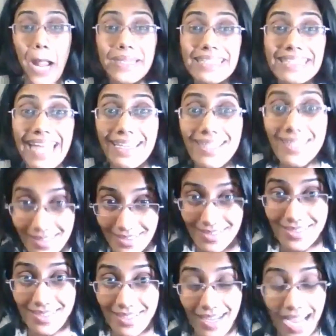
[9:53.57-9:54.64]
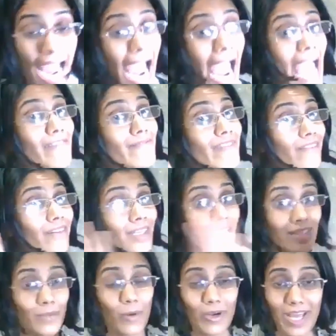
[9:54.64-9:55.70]
I'm a dentist. I've never
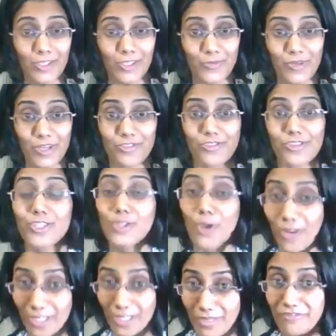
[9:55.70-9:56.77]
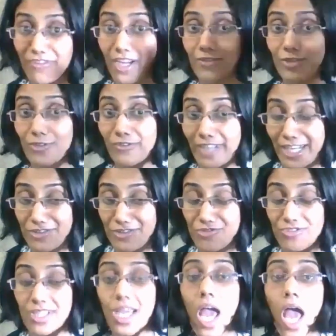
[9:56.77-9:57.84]
heard about acupressure during my five year of
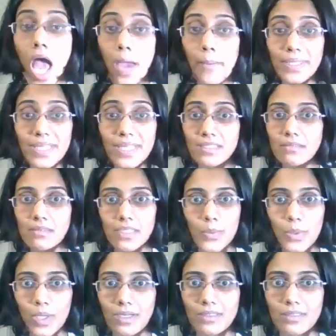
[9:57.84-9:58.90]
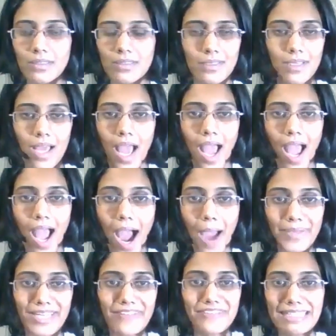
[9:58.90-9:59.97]
dentistry. But this really works.
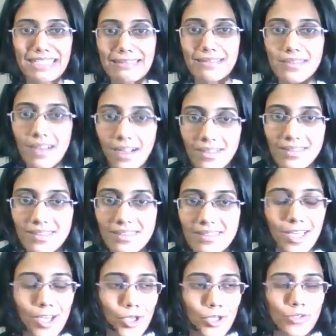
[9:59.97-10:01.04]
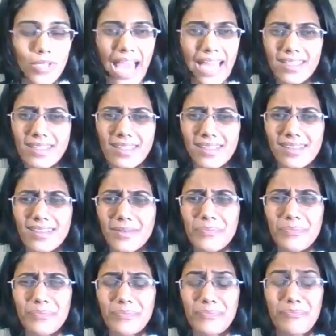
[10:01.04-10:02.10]
I mean, I've seen results. And
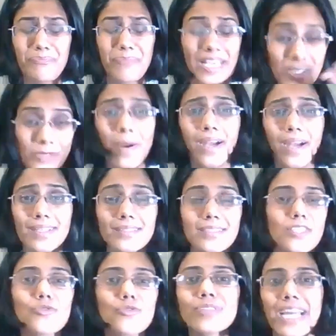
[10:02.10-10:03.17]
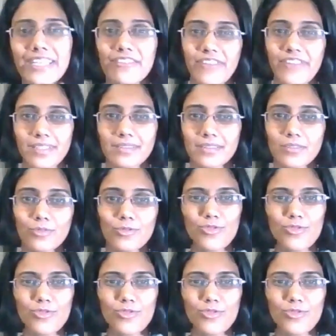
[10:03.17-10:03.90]
best part is there's no side effects.